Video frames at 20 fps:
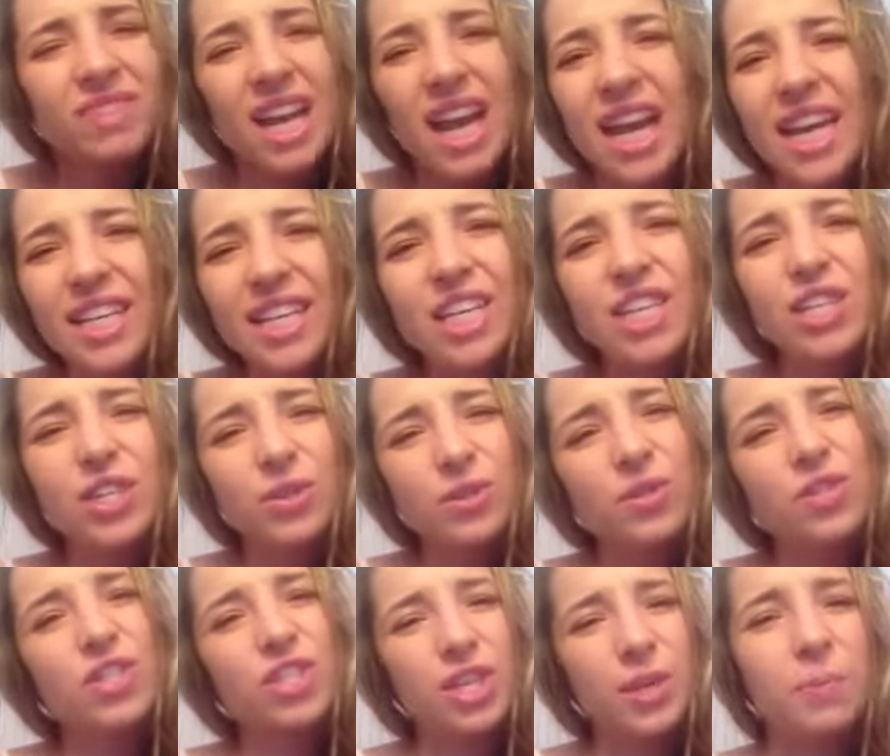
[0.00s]
I can
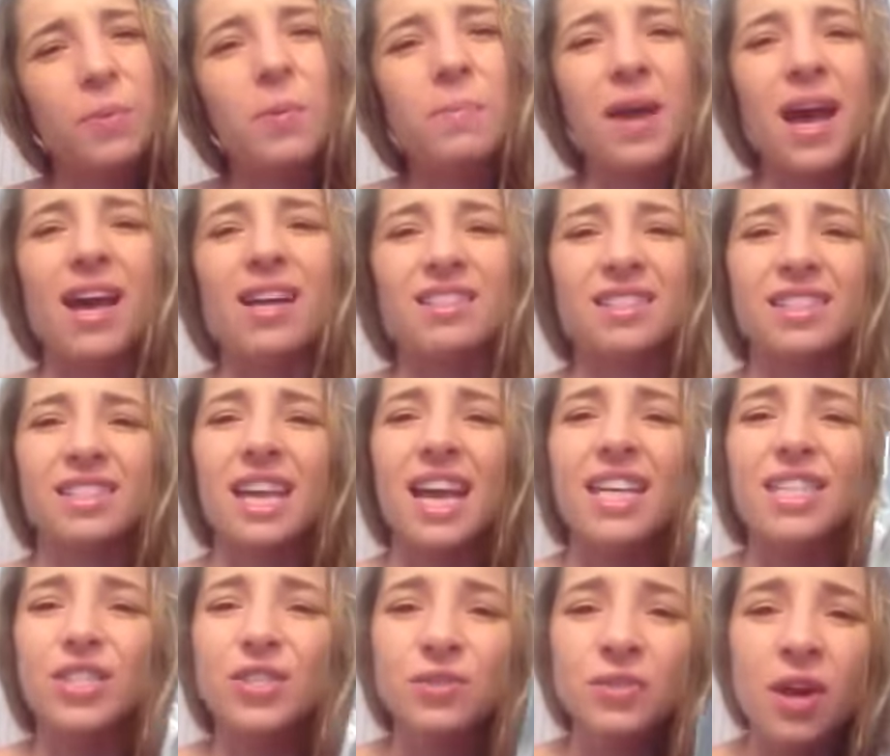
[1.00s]
use cheaper masks.
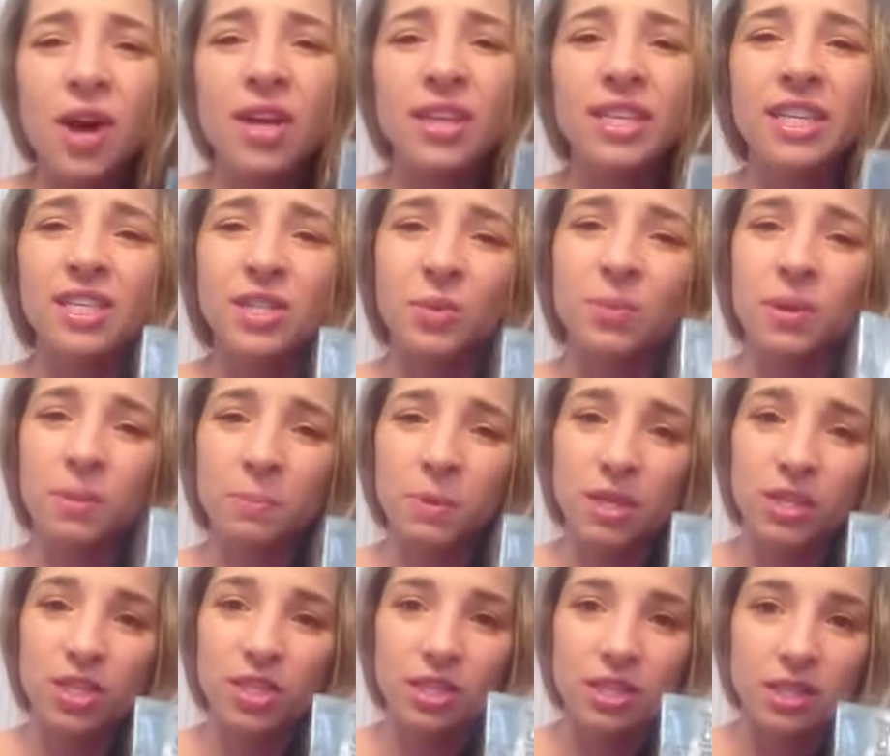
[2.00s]
I do not need to
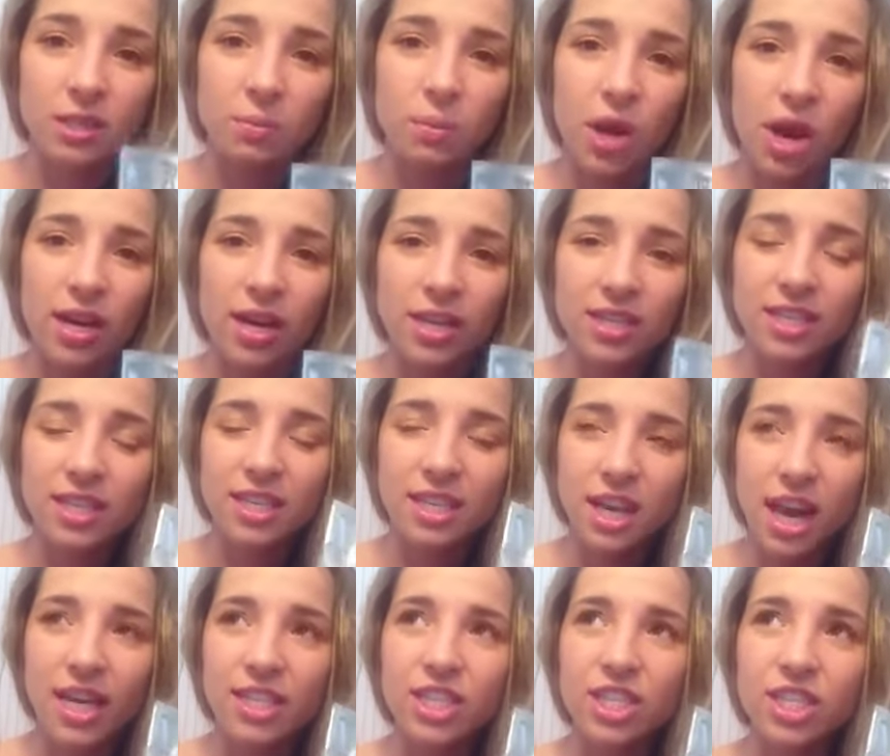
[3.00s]
repurchase this product.
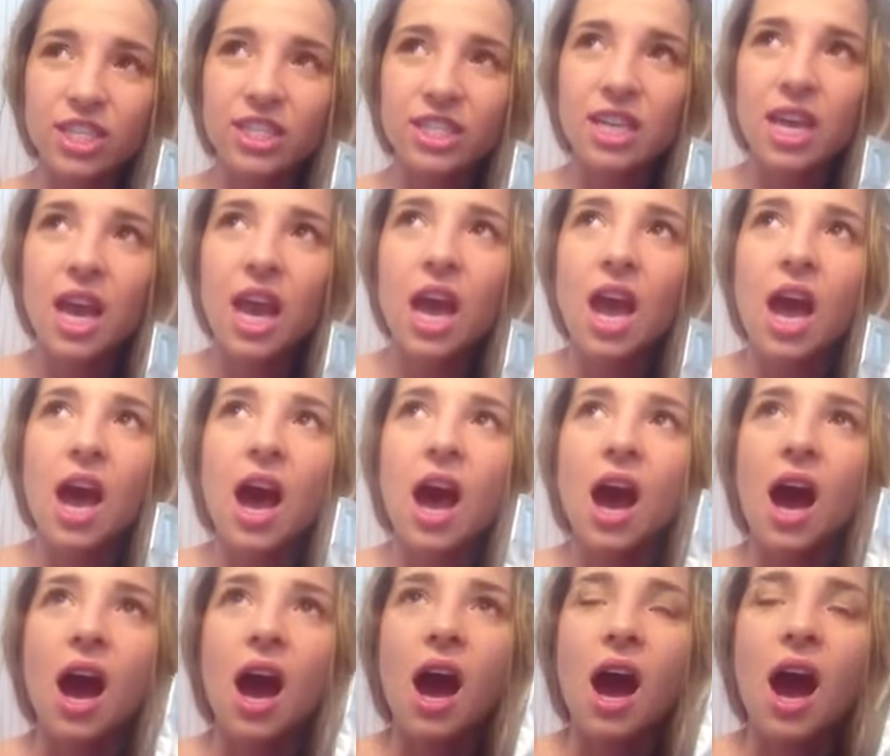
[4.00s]
I
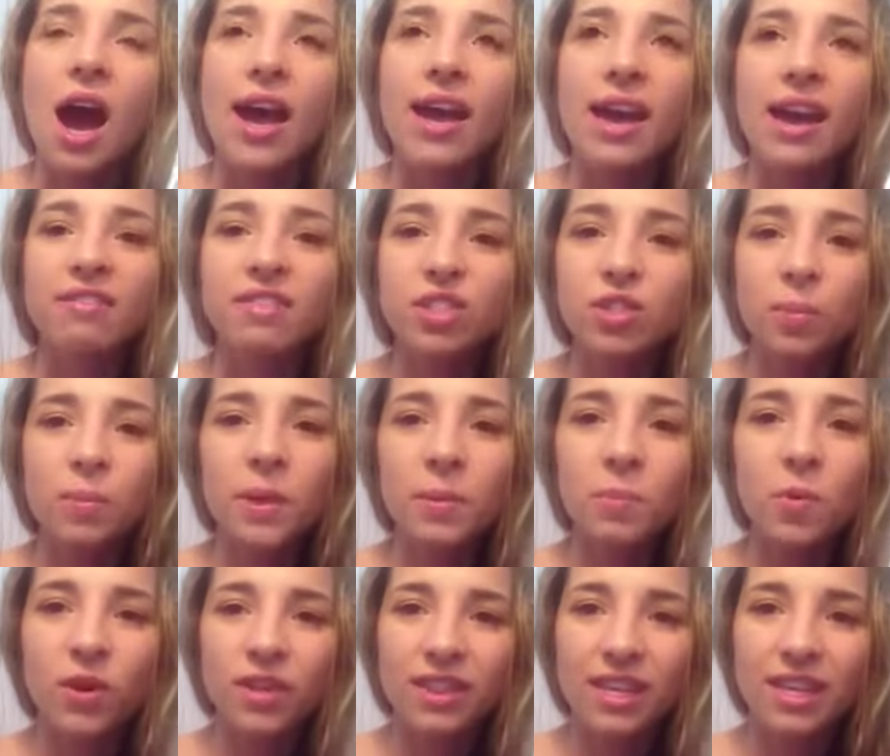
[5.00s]
have so many
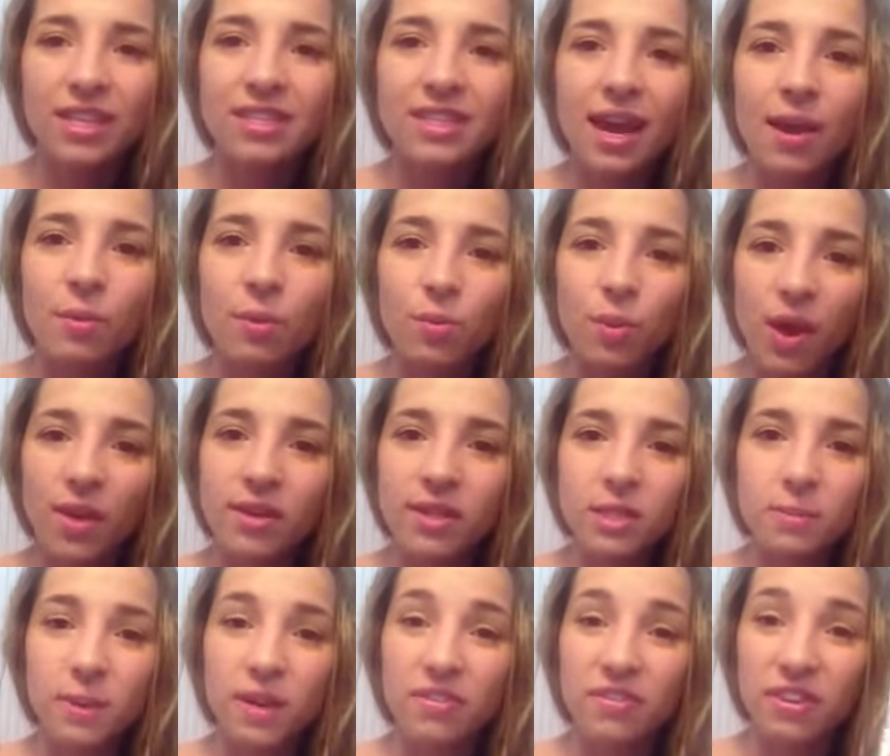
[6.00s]
more things I would rather
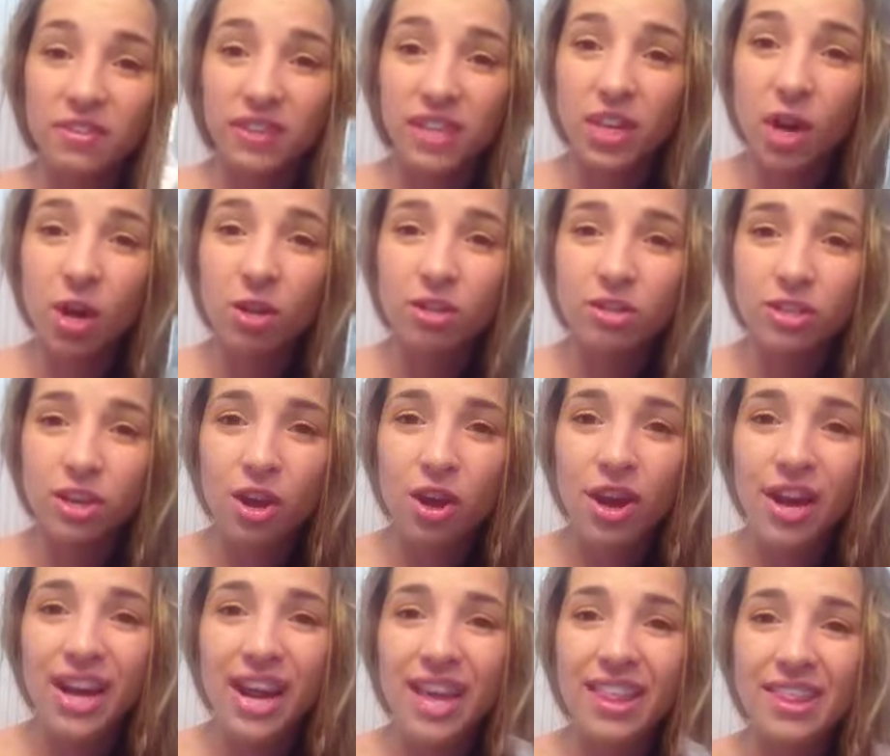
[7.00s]
spend $50
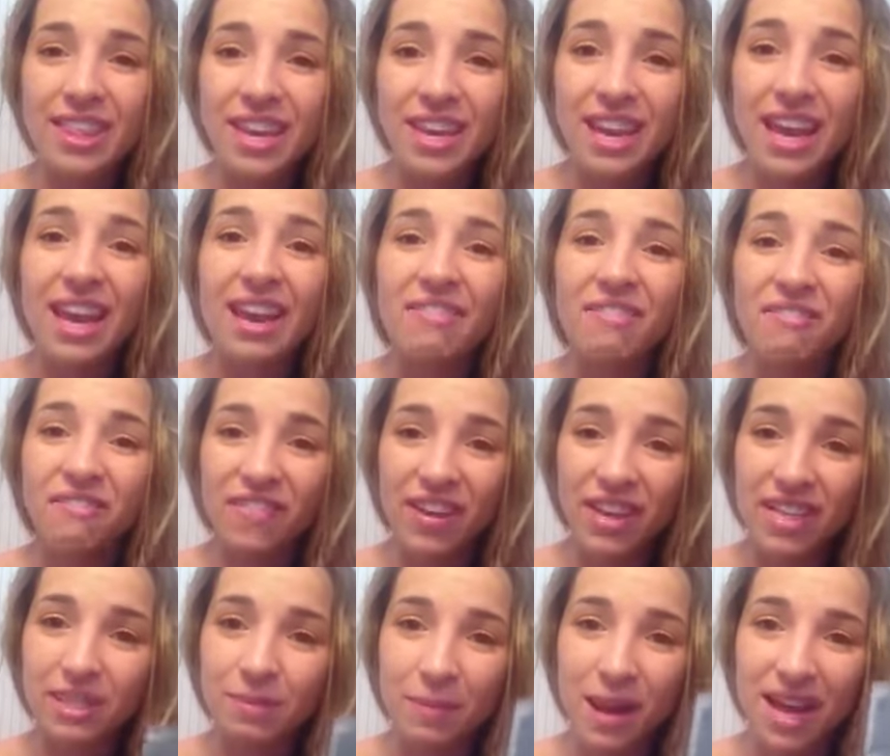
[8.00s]
on than a
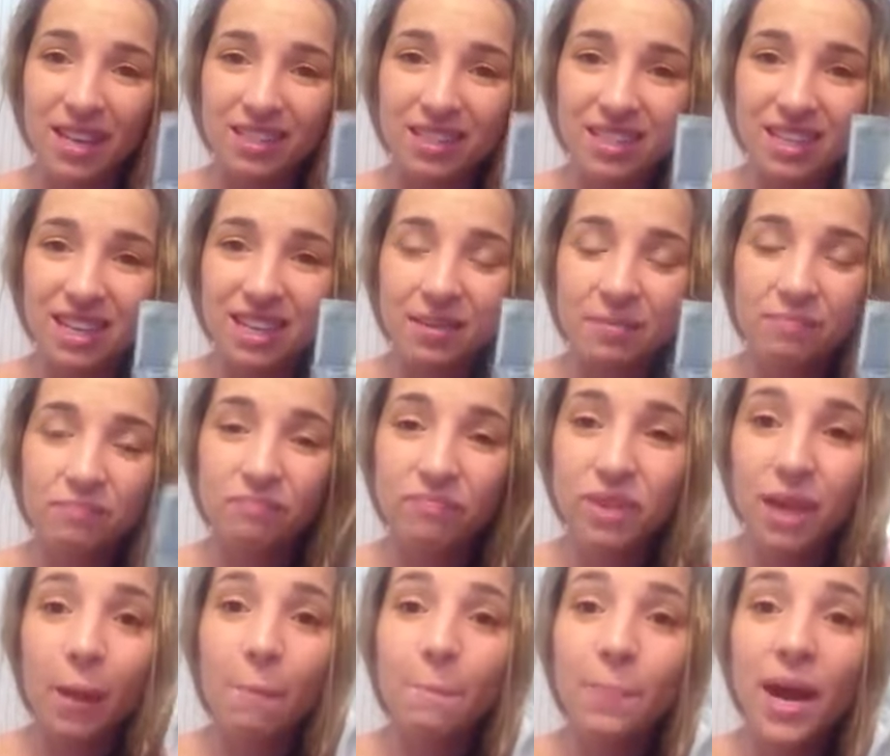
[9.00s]
face mask.
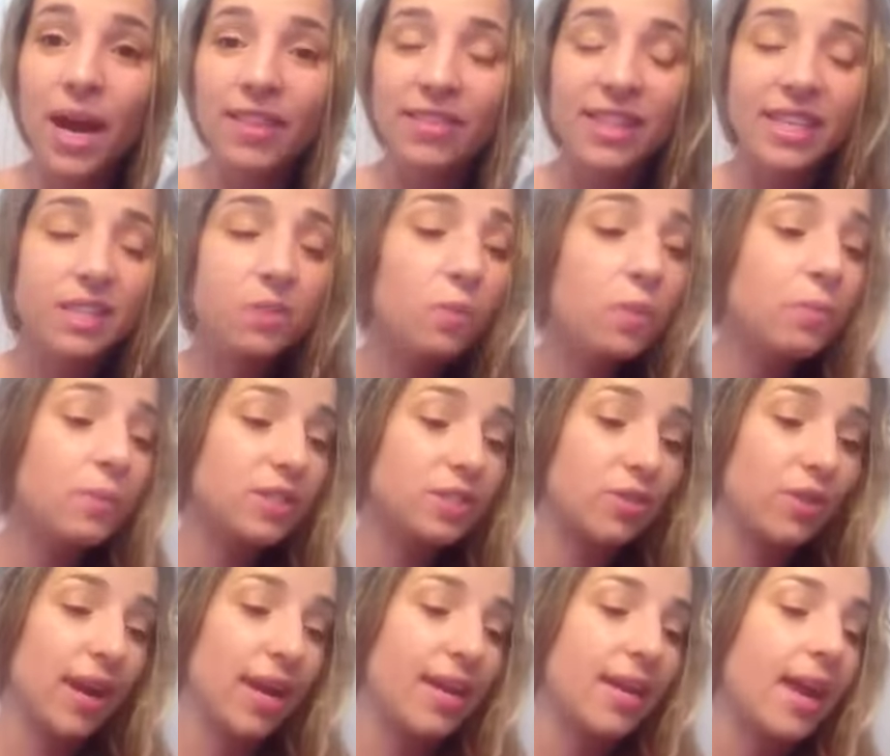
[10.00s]
But this one was
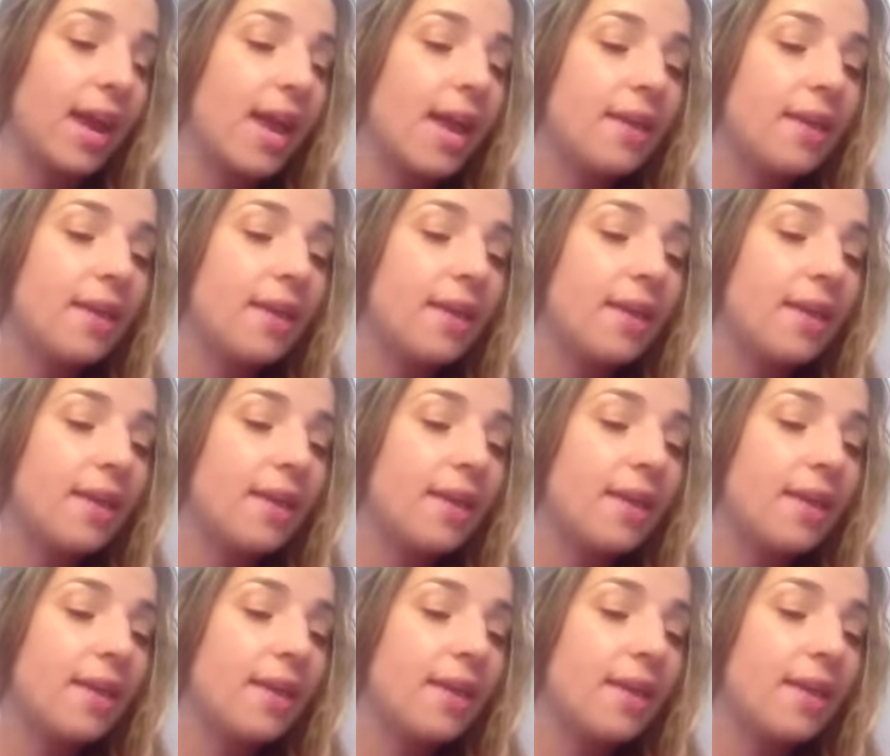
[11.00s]
great.